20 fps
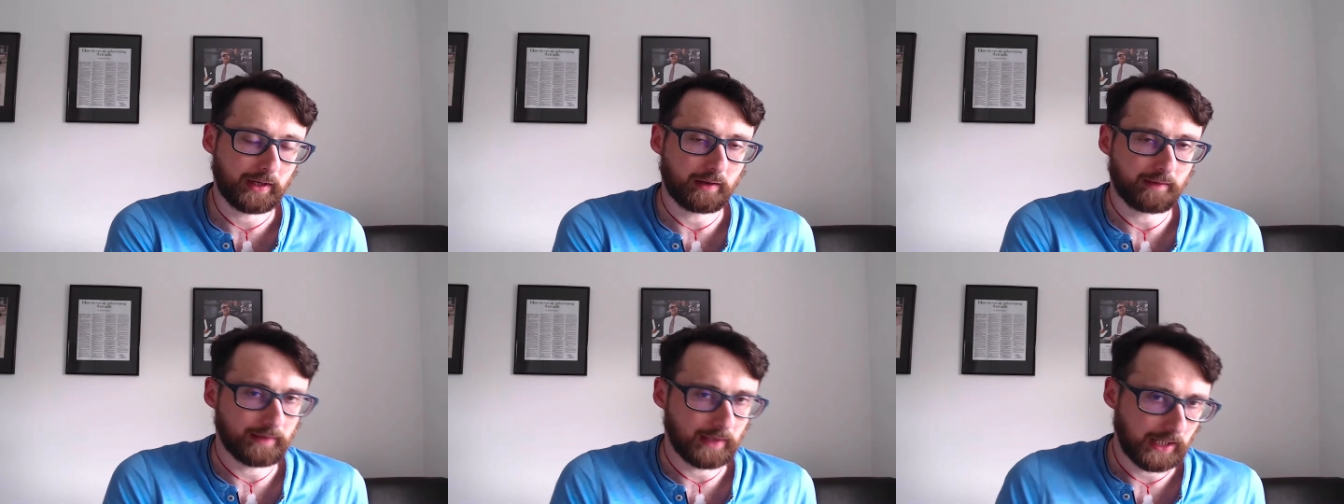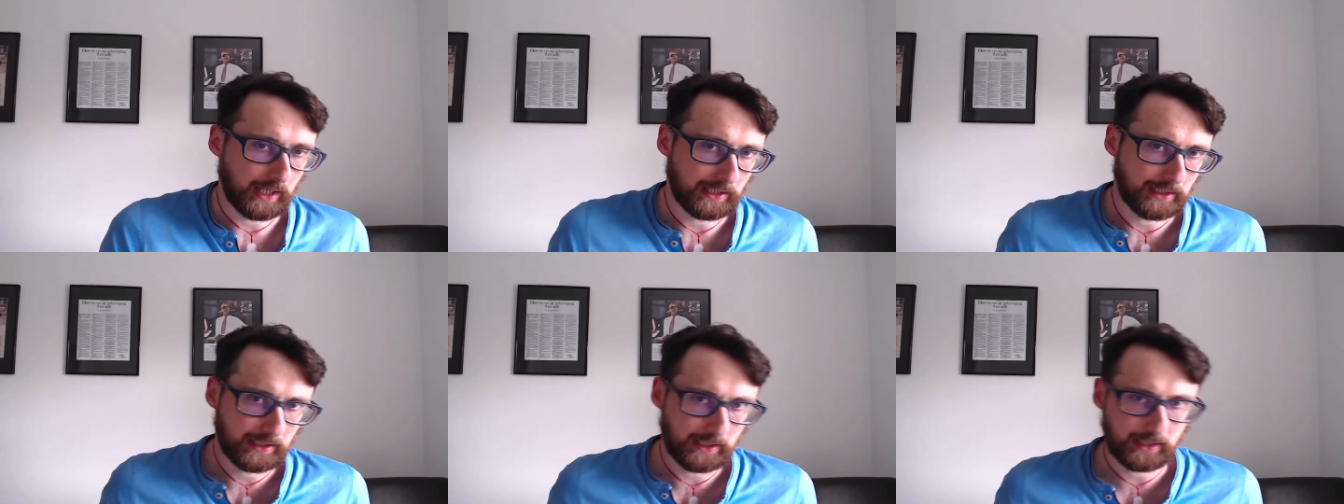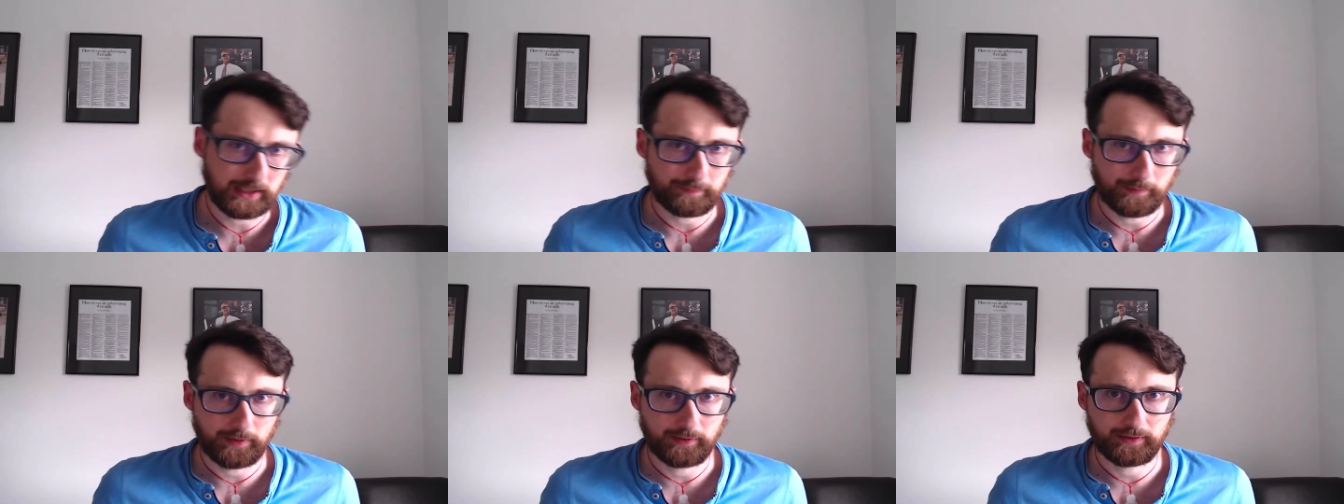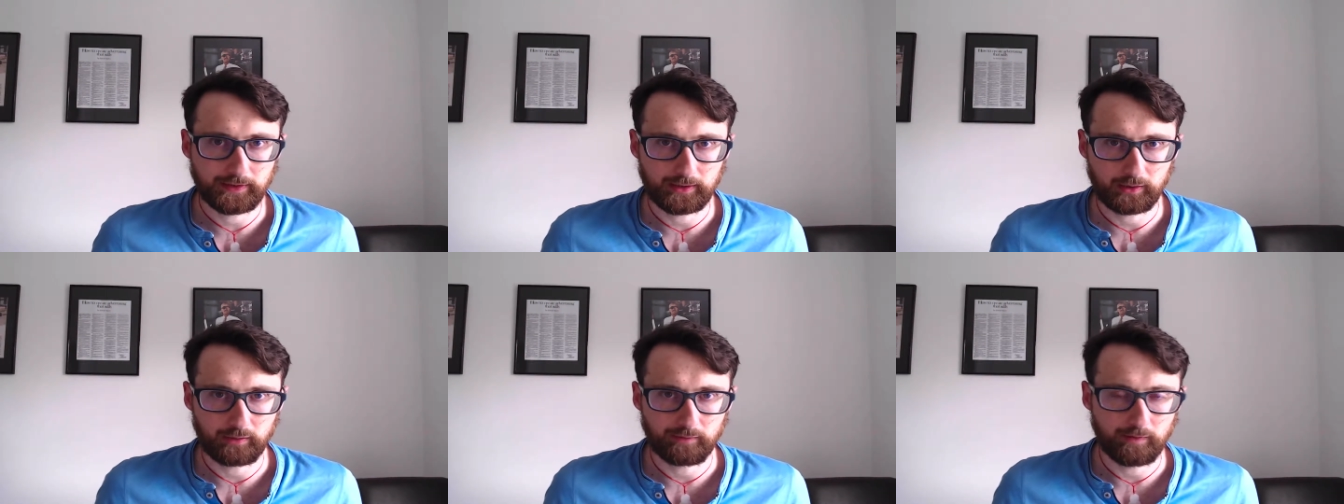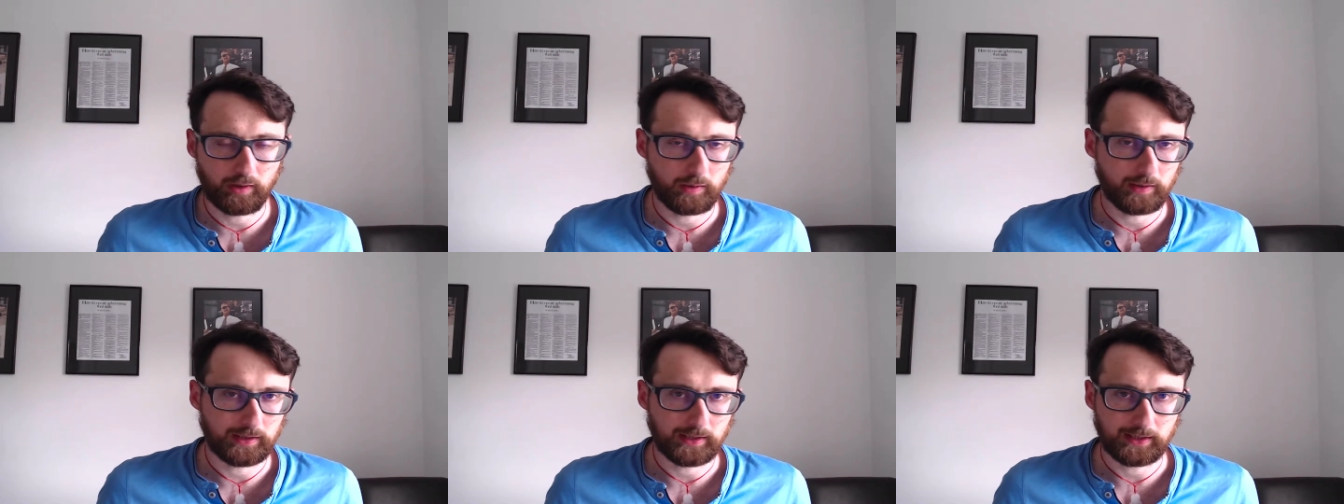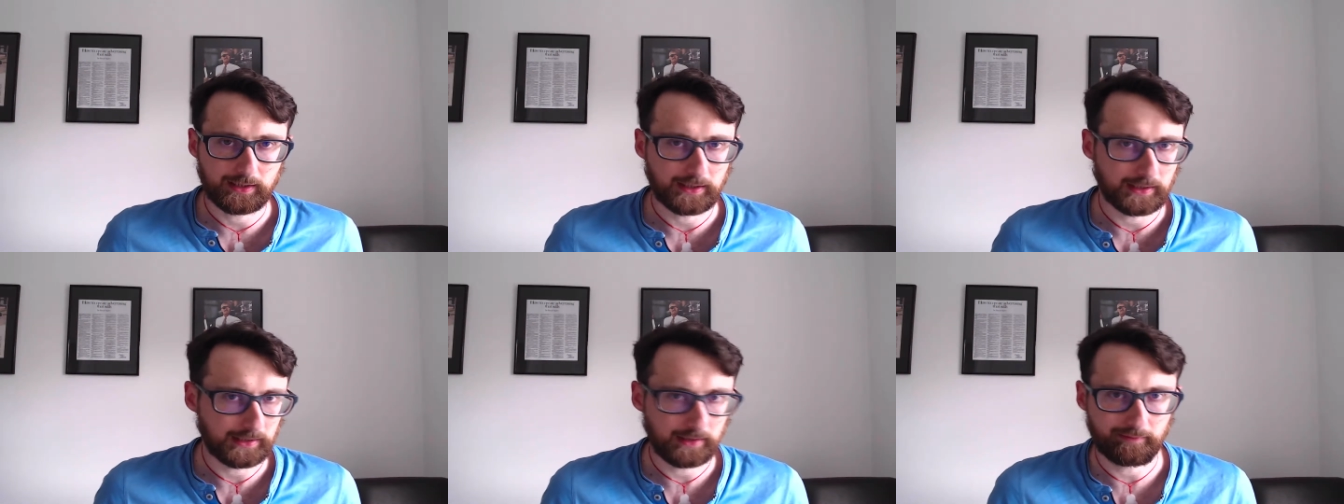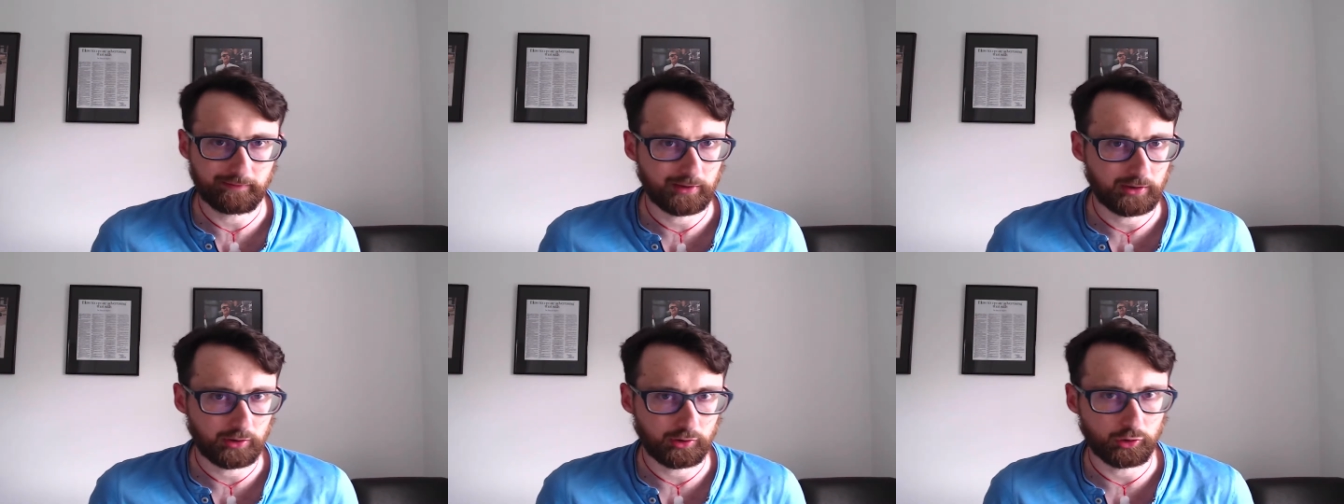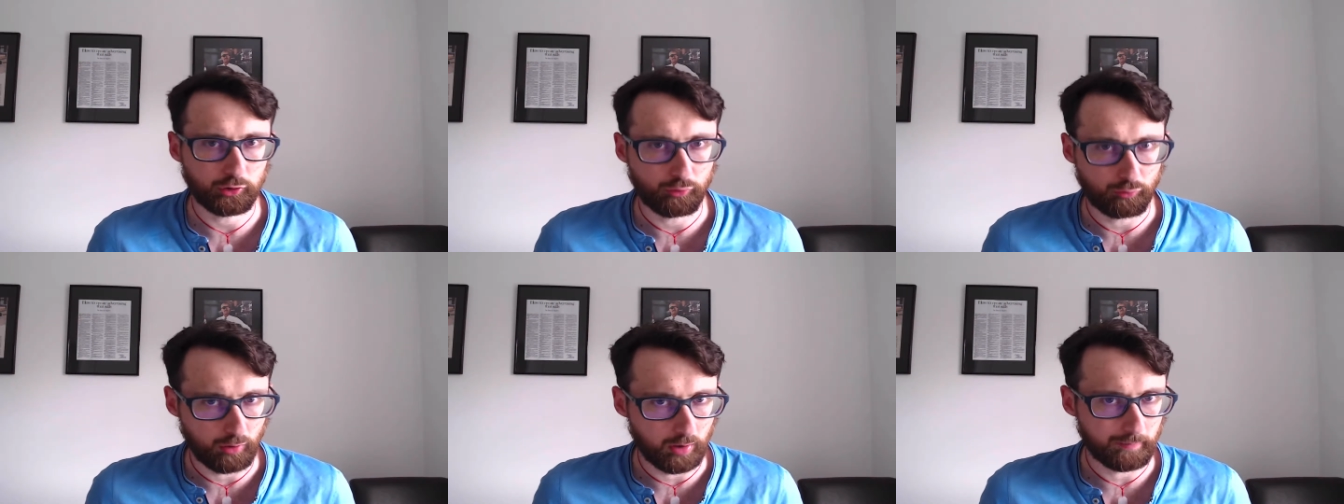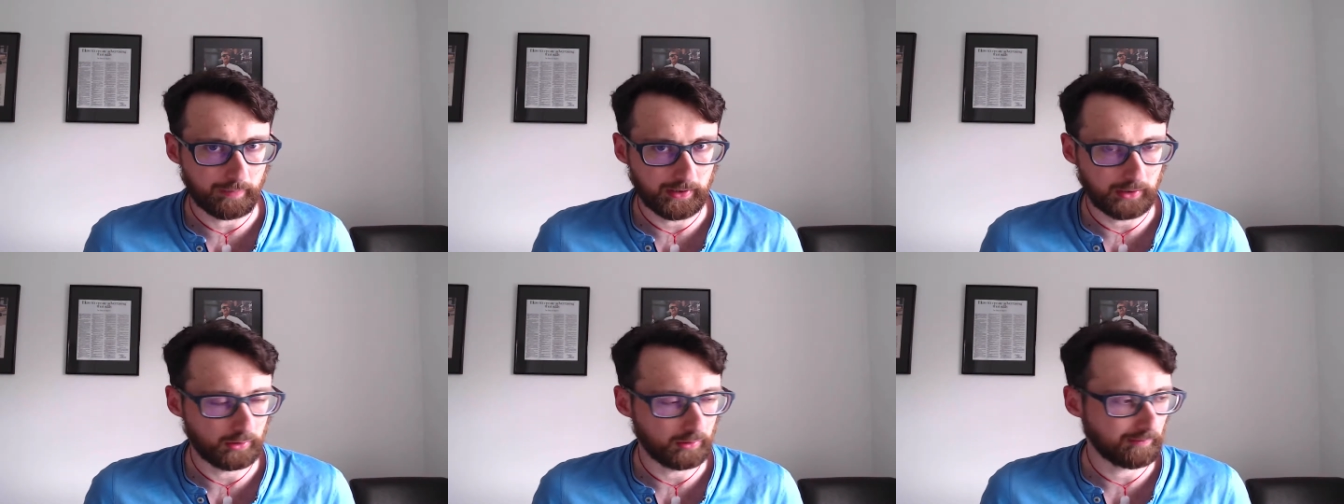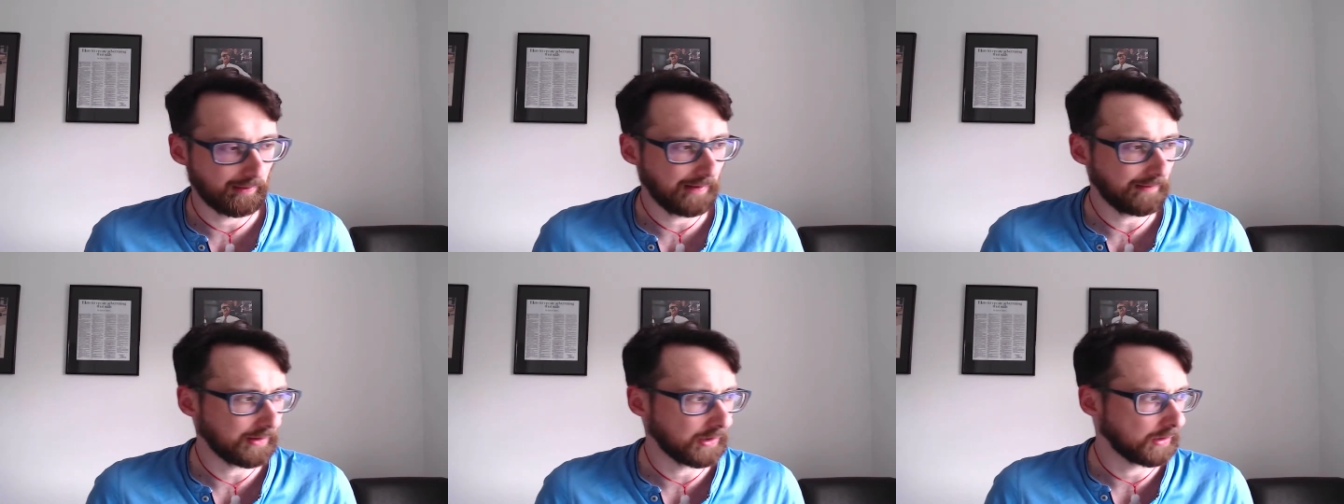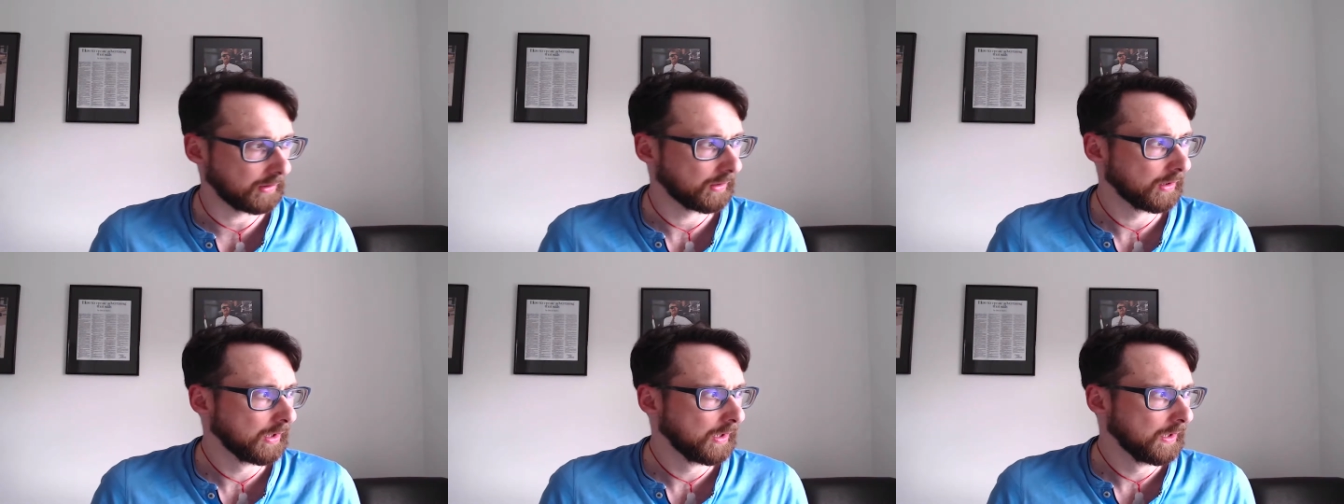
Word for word: over the last six months and you've noticed a significant drop in your revenue.